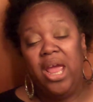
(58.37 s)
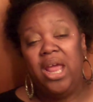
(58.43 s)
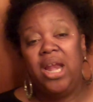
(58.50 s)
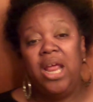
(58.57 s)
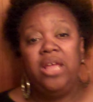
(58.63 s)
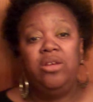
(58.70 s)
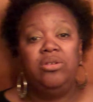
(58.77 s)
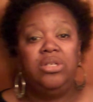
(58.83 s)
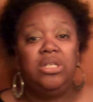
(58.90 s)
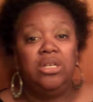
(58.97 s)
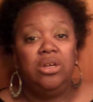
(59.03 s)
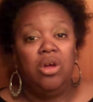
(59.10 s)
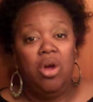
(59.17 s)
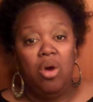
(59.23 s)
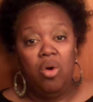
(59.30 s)
And I used
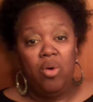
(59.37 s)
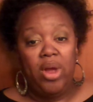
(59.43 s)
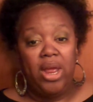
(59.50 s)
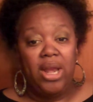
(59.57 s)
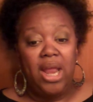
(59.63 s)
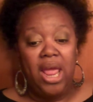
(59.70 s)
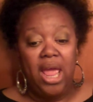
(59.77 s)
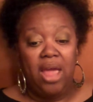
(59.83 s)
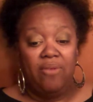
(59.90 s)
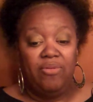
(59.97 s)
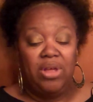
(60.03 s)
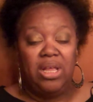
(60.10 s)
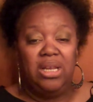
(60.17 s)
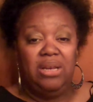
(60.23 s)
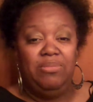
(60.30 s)
to go and have
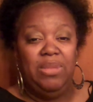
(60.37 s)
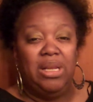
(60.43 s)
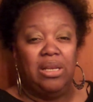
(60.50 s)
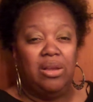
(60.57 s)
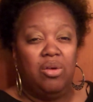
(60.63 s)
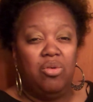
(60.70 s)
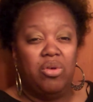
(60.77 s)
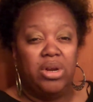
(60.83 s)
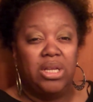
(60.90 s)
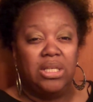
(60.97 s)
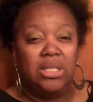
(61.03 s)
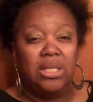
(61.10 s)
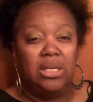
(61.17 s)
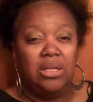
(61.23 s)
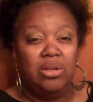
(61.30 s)
it, let me lower
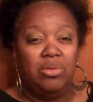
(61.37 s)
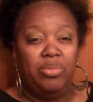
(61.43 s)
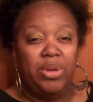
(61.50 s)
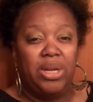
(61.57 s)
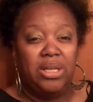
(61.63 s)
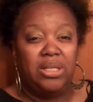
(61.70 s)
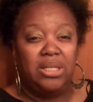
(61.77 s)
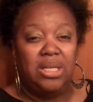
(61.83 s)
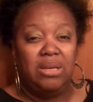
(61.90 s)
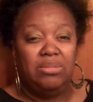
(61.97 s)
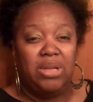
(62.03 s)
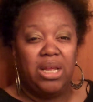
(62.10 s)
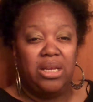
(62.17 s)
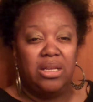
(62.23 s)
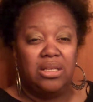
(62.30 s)
this a little bit, it seems
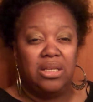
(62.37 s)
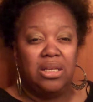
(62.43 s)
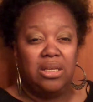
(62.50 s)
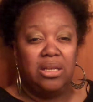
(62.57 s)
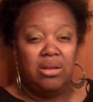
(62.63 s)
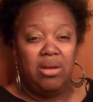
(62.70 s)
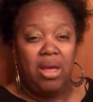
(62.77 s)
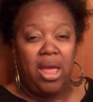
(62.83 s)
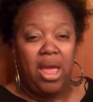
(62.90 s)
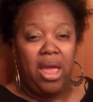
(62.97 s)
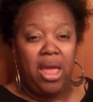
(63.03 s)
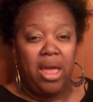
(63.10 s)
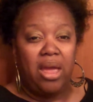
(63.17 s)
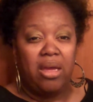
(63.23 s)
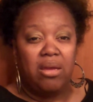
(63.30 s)
like it's a little
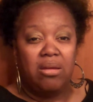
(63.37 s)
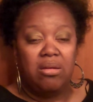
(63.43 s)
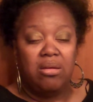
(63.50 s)
high.